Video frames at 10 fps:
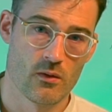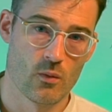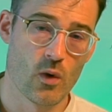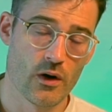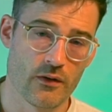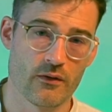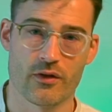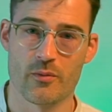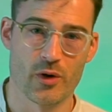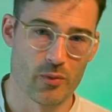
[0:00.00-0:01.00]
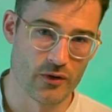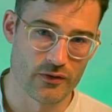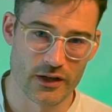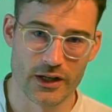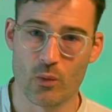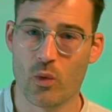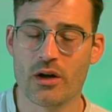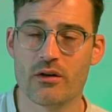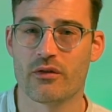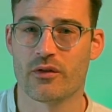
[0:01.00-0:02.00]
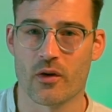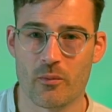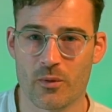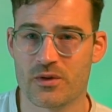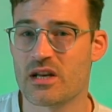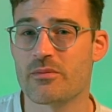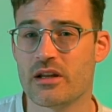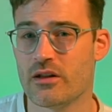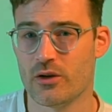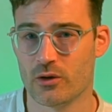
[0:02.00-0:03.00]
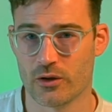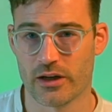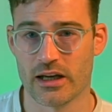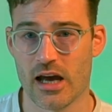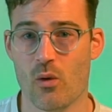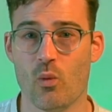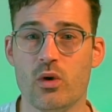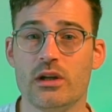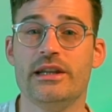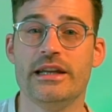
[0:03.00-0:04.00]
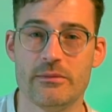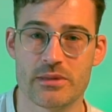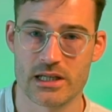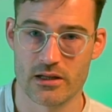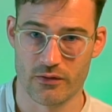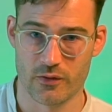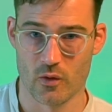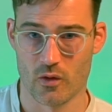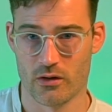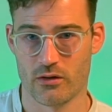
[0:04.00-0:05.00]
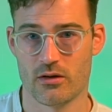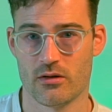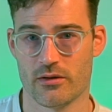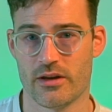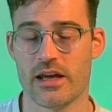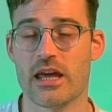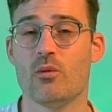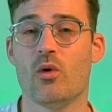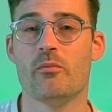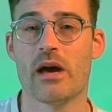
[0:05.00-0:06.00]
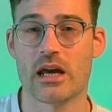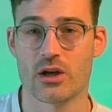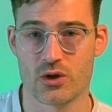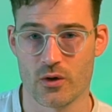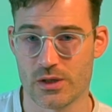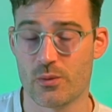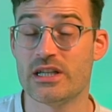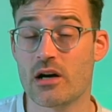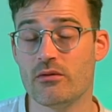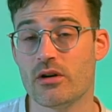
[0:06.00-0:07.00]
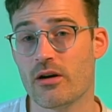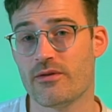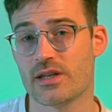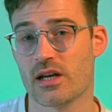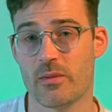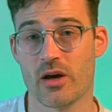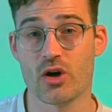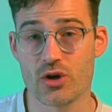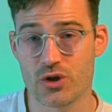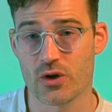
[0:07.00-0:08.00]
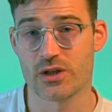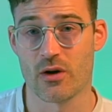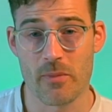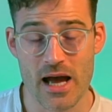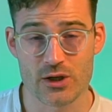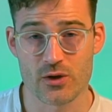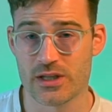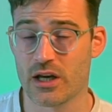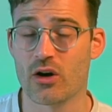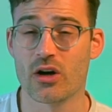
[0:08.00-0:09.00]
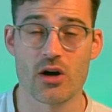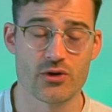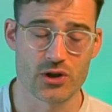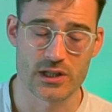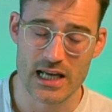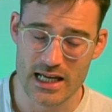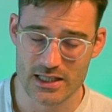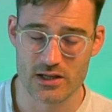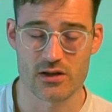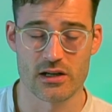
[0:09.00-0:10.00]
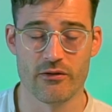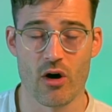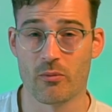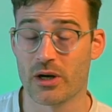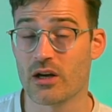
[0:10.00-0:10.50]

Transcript: one from your portfolio, one from something that you're looking at, will leap to the fore, that it will make a choice. We don't know if it's going to be a good choice or a bad choice. It could go disastrously wrong, but